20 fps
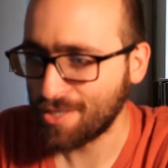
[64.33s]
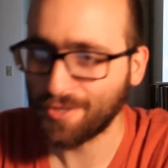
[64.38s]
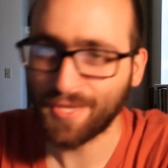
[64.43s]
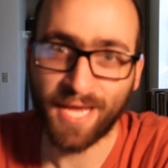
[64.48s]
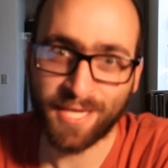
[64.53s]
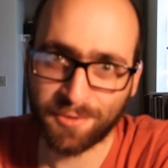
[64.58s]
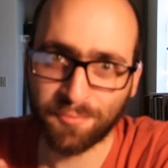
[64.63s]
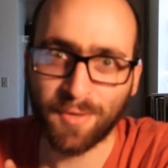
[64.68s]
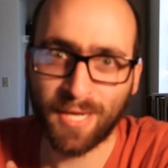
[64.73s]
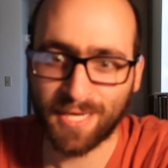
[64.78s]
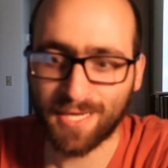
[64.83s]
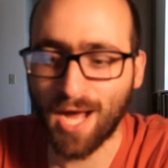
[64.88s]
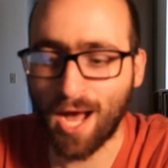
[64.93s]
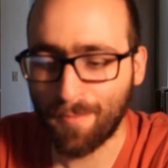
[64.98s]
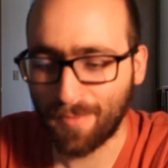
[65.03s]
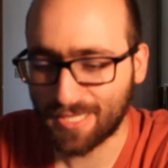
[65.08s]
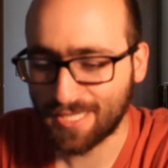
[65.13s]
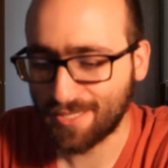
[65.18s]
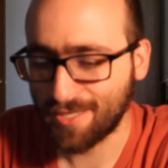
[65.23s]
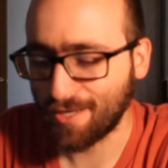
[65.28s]
so that's what I
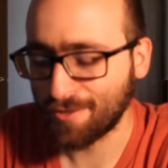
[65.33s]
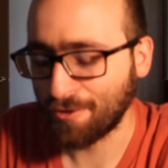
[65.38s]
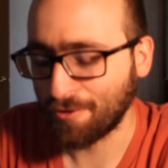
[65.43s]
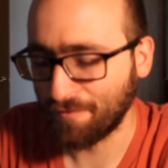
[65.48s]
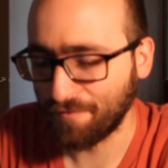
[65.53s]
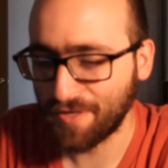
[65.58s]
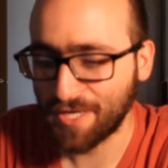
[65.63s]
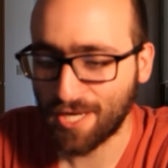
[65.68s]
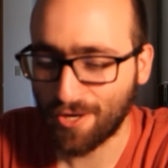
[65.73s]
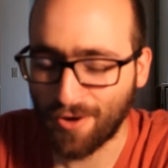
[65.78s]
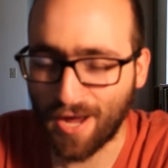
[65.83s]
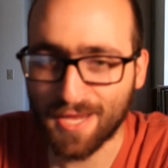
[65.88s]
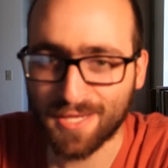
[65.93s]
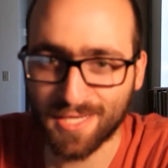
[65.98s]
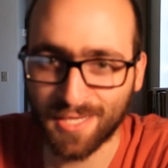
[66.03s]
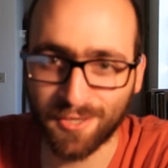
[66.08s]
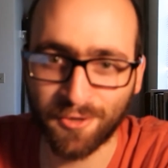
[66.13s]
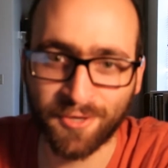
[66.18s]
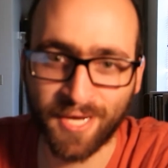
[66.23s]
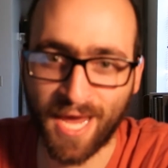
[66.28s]
commented on her video. I
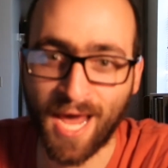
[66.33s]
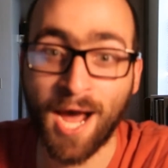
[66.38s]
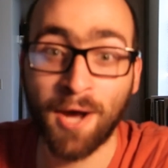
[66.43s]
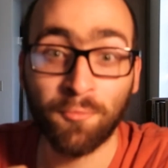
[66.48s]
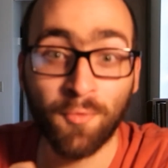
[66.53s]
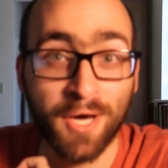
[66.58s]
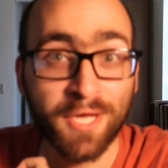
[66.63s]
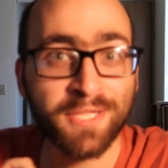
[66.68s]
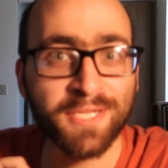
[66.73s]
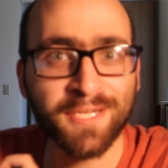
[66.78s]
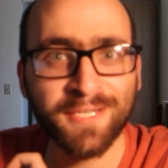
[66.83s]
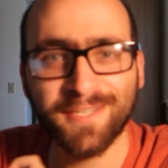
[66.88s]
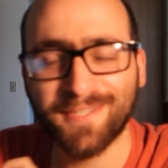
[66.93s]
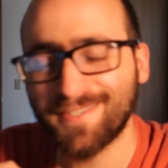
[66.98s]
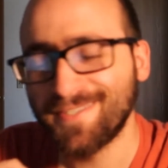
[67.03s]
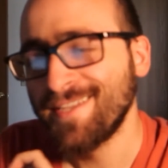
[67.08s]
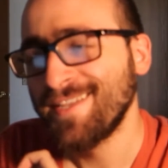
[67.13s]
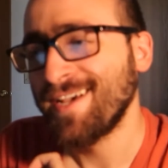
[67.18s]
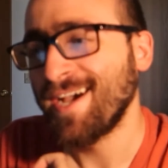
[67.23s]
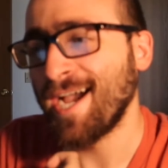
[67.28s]
said, okay, I was
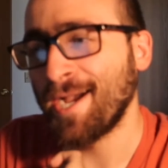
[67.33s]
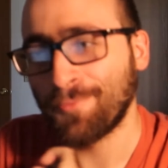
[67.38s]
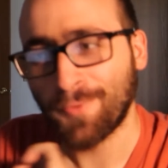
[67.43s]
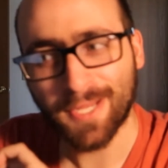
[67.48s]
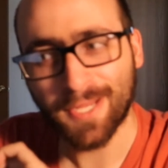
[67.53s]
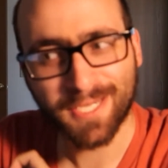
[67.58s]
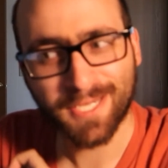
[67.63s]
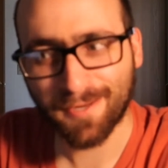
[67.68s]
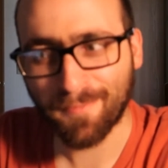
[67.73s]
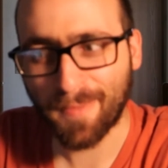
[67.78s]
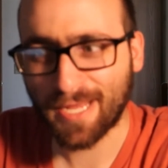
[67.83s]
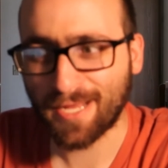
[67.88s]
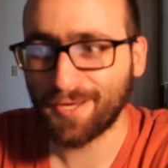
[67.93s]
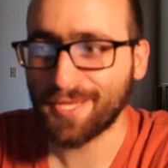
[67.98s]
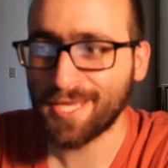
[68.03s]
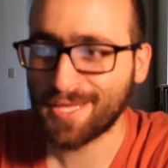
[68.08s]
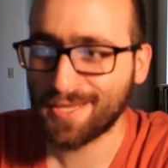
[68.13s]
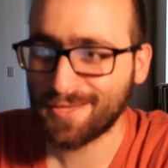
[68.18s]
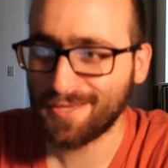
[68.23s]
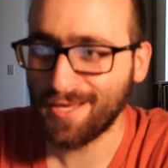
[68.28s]
gonna, I was gonna make all
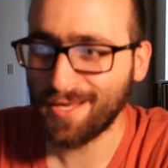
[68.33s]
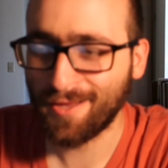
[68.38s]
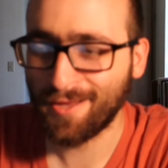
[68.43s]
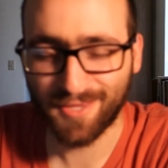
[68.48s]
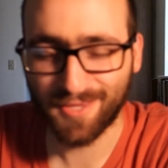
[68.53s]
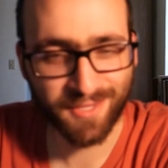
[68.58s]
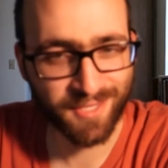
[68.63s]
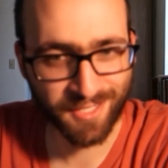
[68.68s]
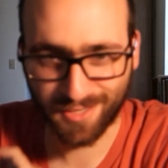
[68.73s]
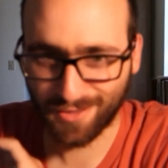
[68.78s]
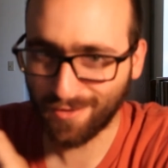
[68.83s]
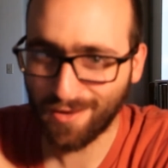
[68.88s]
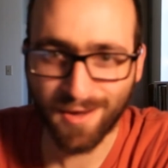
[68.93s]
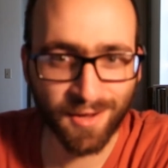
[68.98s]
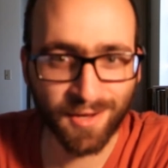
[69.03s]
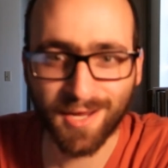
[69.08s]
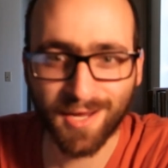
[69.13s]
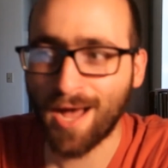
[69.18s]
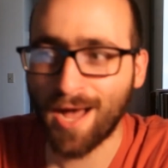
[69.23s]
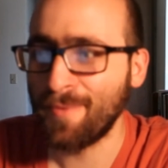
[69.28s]
these, all this
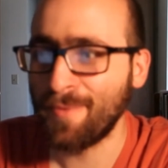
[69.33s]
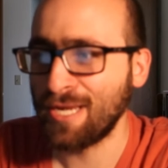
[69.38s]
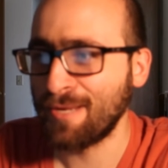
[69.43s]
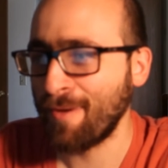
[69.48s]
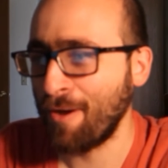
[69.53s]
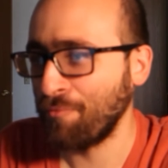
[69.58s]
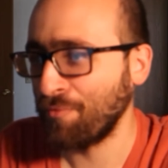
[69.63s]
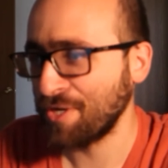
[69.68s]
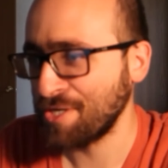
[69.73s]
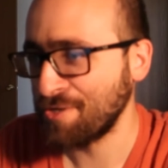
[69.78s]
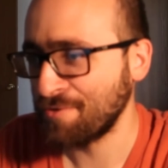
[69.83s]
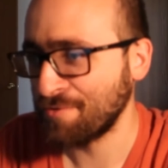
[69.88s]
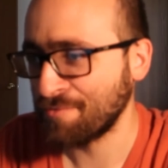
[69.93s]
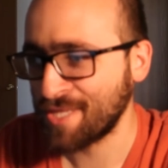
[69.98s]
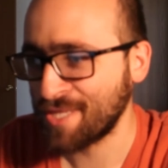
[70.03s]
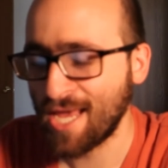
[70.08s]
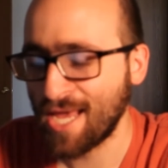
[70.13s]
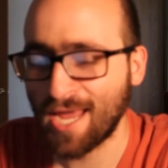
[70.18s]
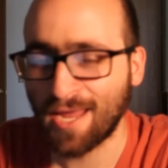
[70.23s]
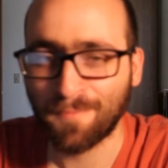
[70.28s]
long comment about what you were
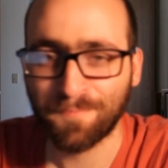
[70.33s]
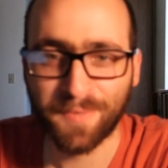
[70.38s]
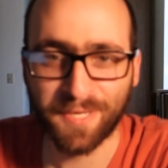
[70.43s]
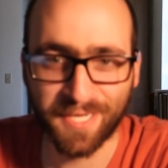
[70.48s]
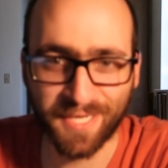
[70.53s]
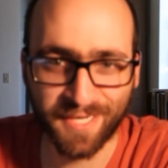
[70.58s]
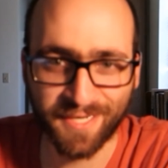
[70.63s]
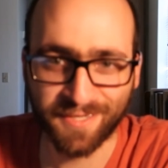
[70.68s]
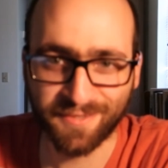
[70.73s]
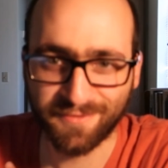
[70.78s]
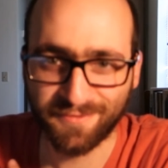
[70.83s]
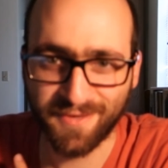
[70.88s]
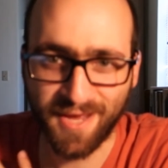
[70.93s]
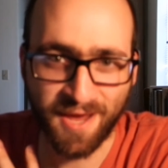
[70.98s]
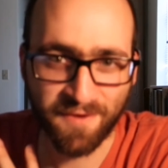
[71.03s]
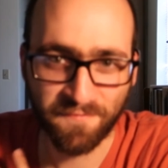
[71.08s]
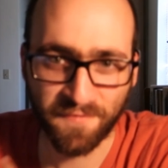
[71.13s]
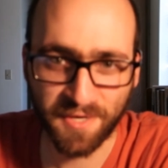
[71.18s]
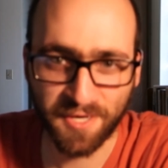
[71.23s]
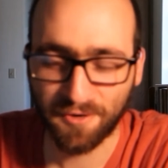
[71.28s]
saying, but uh,
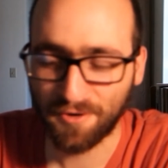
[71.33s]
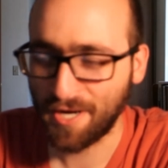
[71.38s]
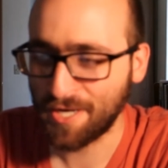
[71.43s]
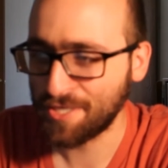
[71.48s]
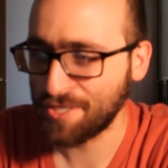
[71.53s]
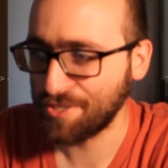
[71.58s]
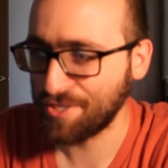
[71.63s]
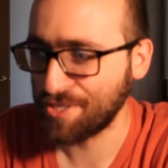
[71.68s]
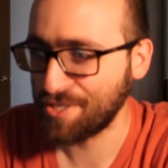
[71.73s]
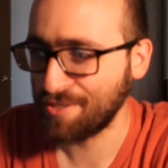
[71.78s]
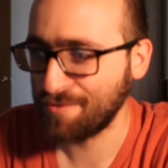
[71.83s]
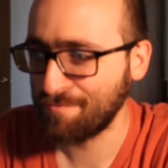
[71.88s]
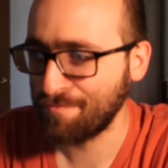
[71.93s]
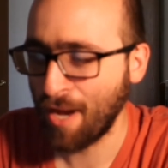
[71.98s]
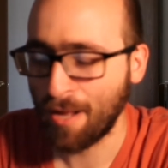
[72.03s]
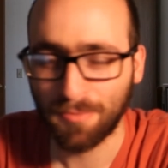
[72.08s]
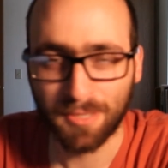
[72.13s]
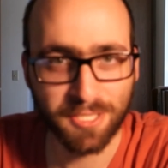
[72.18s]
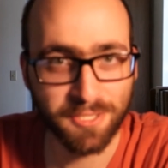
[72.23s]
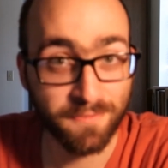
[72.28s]
I figure I should just
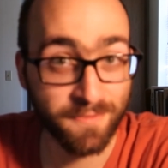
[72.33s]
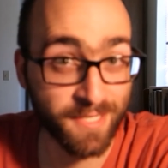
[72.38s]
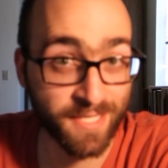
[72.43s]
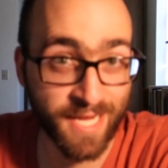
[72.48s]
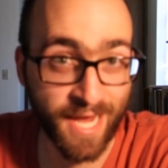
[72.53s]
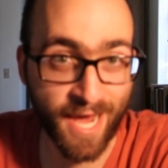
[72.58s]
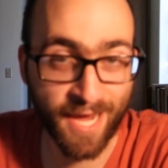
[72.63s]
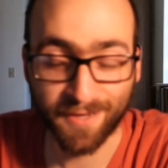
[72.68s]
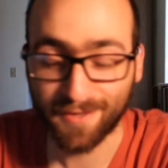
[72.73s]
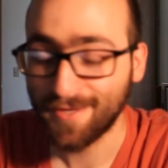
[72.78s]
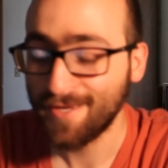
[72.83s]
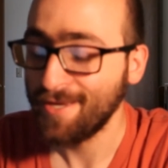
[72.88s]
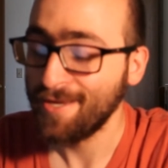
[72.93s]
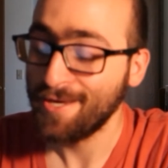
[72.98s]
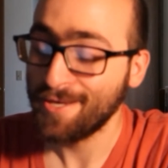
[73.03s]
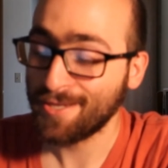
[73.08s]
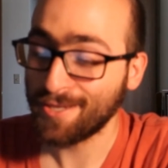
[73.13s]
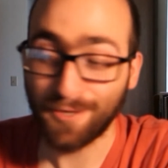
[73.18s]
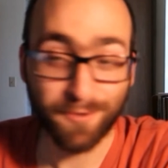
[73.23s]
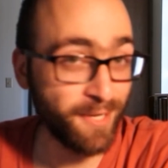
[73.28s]
probably do the tag.
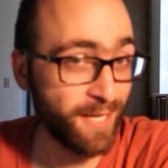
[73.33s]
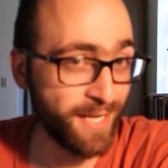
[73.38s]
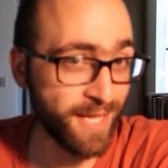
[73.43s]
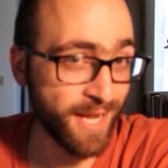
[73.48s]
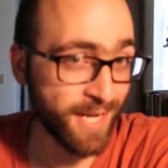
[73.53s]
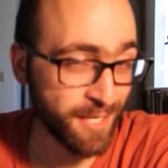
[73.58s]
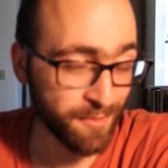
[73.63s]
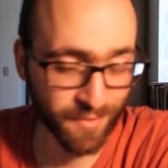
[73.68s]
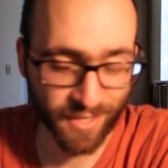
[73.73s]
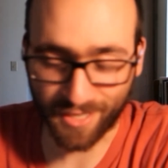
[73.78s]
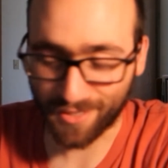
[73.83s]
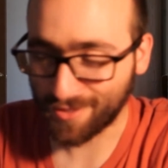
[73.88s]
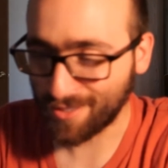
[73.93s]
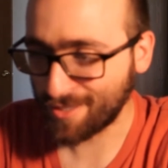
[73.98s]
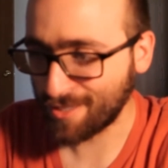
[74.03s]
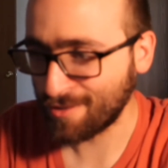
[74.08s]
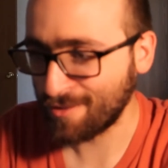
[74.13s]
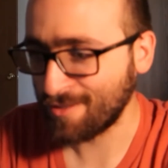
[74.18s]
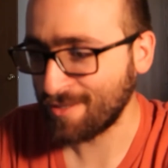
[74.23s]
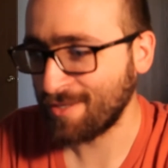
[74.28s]
So uh, anyway,
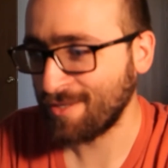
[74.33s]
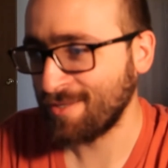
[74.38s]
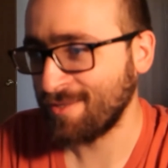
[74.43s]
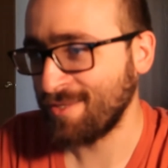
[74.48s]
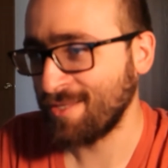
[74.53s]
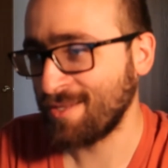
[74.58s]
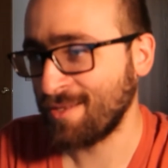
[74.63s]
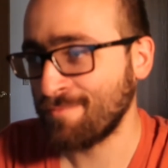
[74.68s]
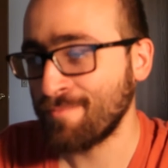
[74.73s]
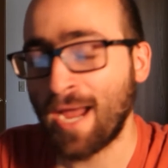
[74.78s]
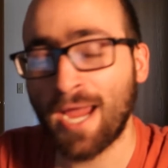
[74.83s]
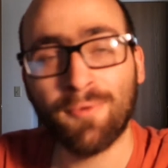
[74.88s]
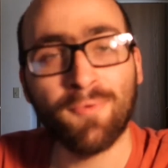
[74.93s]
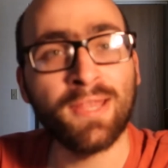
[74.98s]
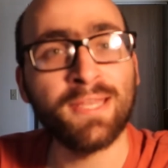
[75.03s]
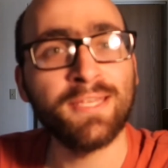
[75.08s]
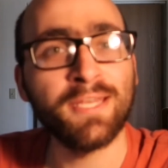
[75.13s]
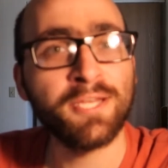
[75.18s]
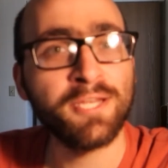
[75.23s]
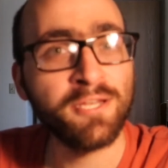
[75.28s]
this is uh, this is my
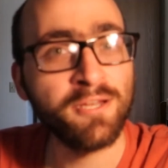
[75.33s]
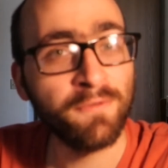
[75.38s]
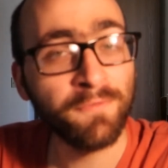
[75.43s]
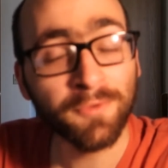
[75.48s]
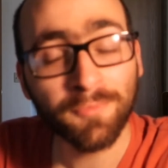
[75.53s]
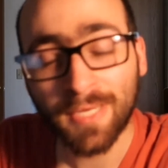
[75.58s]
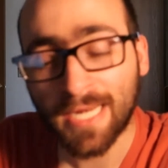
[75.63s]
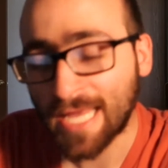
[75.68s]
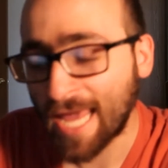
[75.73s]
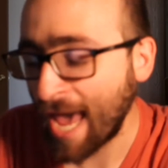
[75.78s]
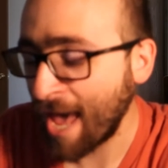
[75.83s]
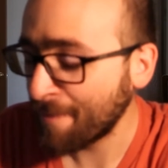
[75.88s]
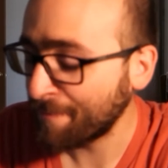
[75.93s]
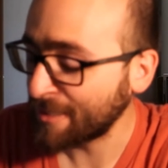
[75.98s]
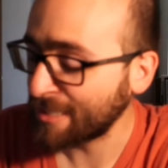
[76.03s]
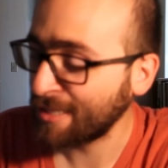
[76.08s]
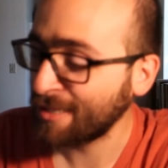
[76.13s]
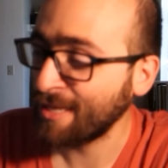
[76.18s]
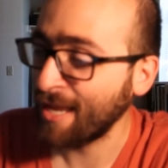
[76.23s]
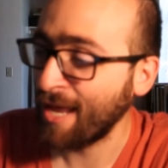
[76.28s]
rendition of the reading
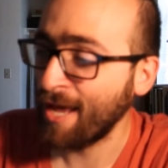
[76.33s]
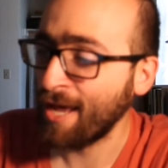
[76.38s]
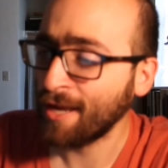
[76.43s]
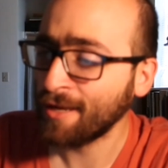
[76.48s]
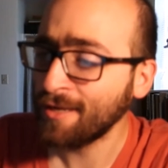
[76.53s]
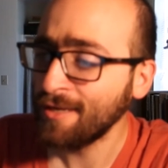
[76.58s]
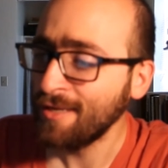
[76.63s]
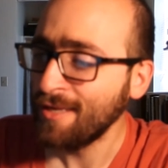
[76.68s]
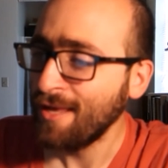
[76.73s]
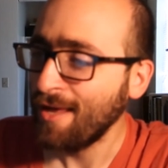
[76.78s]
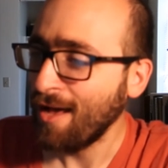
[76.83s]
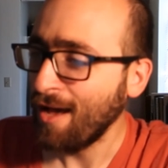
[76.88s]
habits tag.